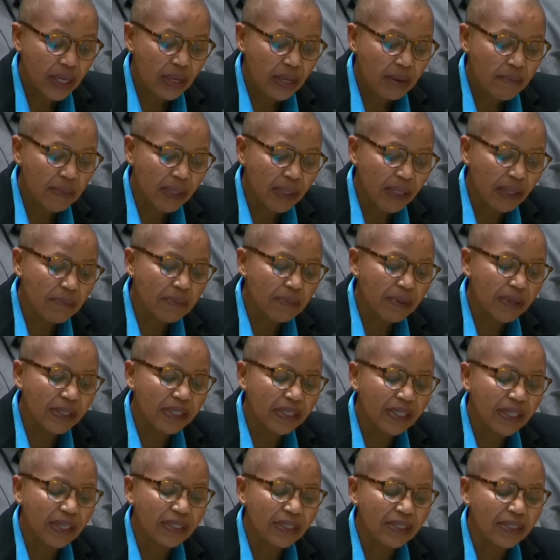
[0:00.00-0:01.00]
Madam
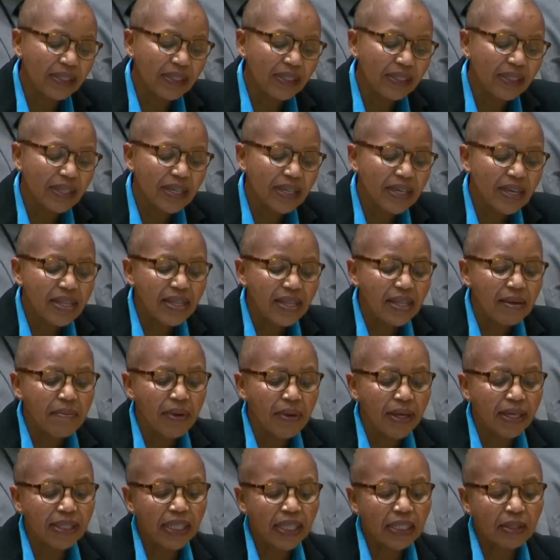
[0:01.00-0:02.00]
President, the
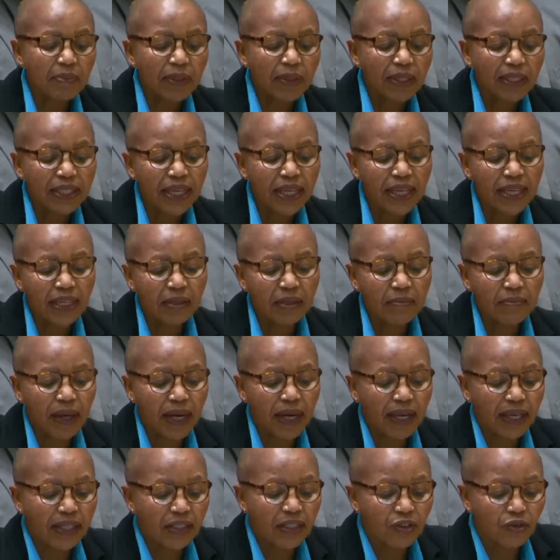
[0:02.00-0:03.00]
measures being taken by
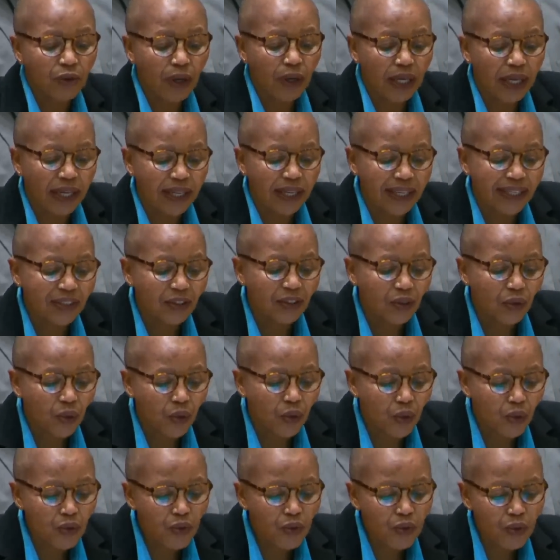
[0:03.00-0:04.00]
Israel against
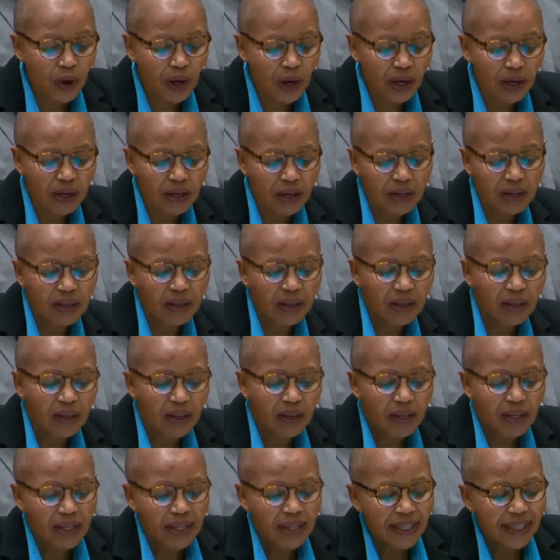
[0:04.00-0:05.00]
UNRWA,
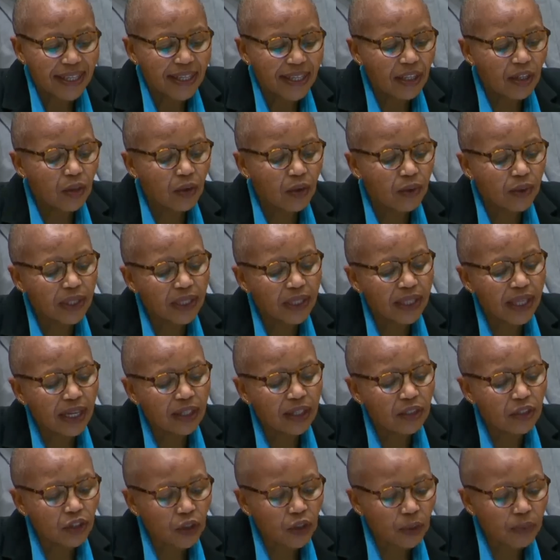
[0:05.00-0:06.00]
including the
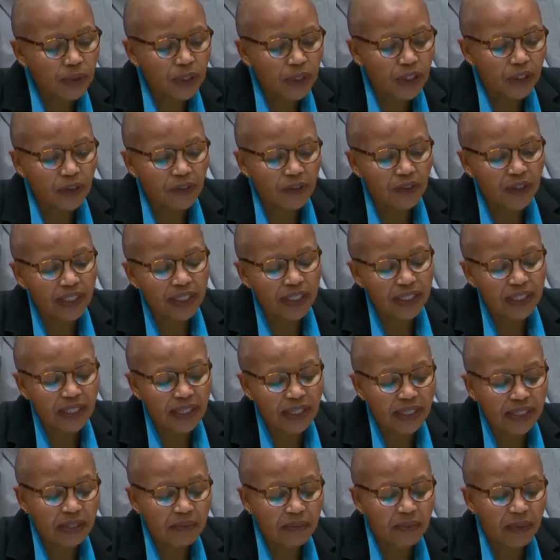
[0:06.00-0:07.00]
adoption of
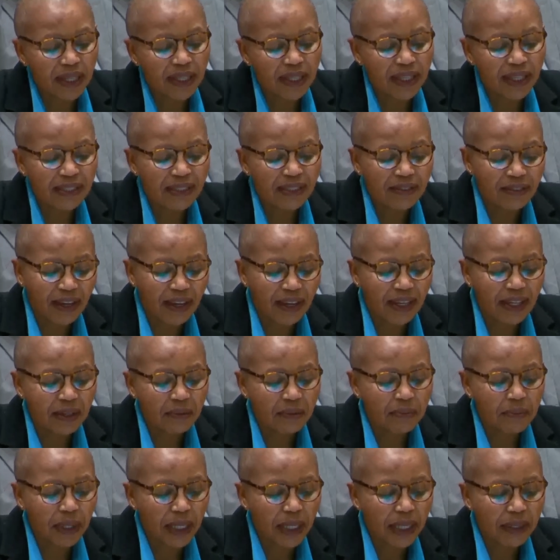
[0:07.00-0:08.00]
legislation by the Israeli
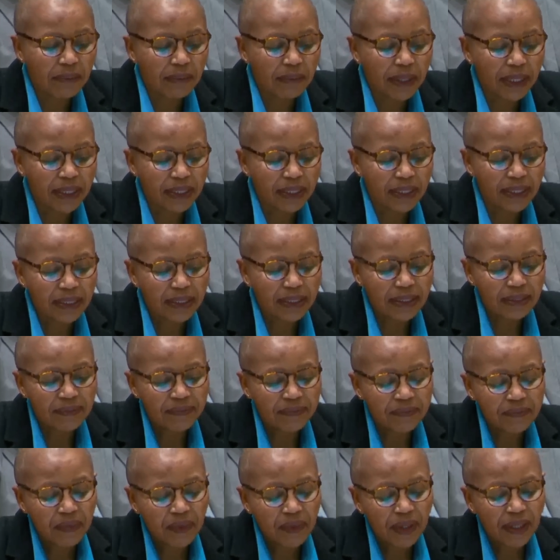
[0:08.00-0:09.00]
parliament
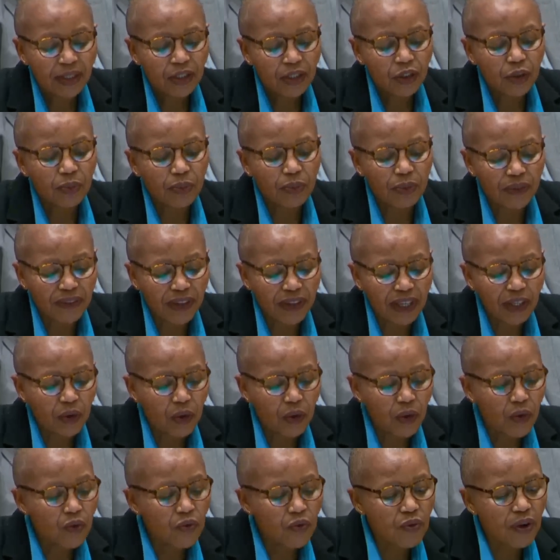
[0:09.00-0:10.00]
to prevent
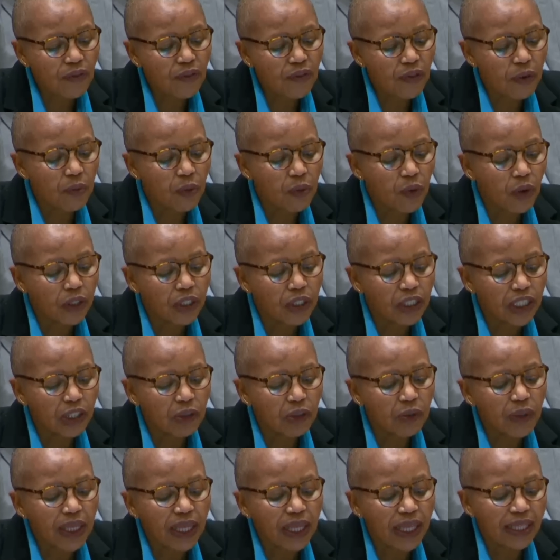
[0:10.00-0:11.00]
UNRWA from
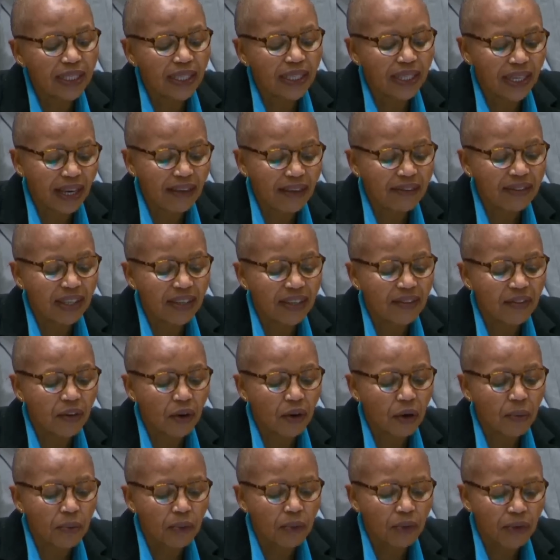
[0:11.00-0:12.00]
continuing its life-saving
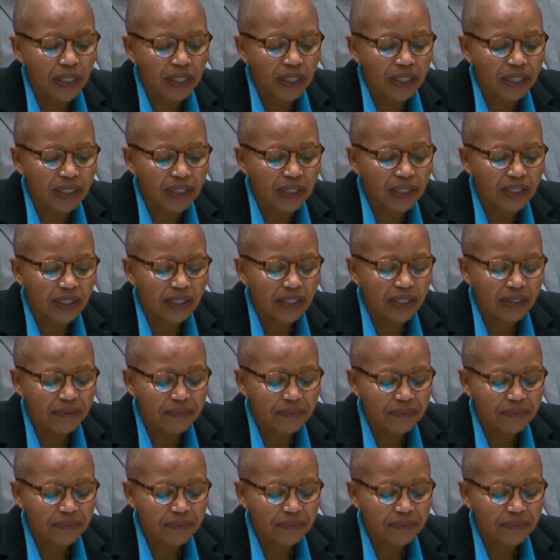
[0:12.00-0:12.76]
operations